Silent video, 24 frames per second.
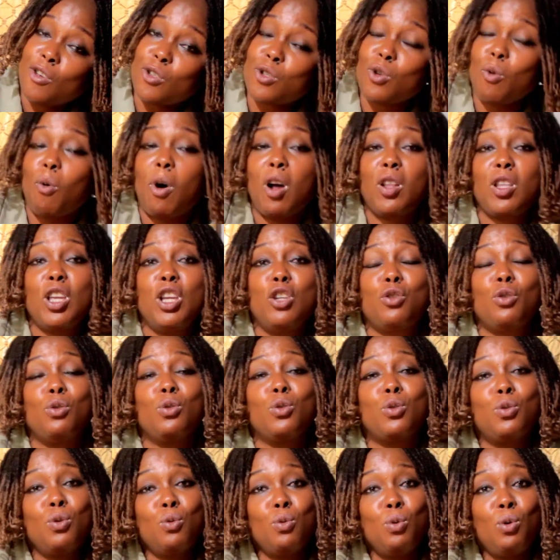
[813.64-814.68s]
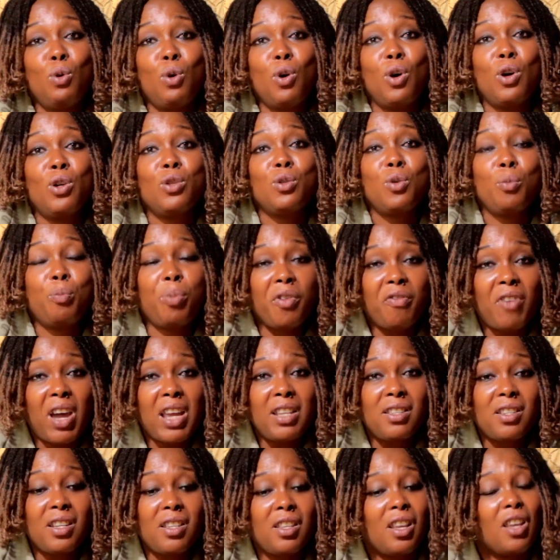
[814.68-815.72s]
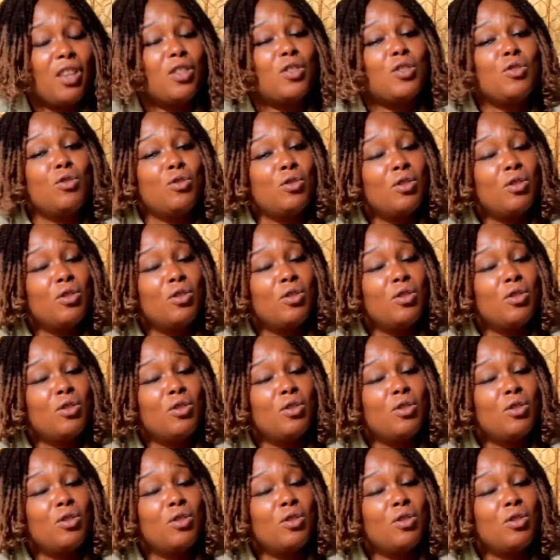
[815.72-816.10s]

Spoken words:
And so what he should do to prevent it is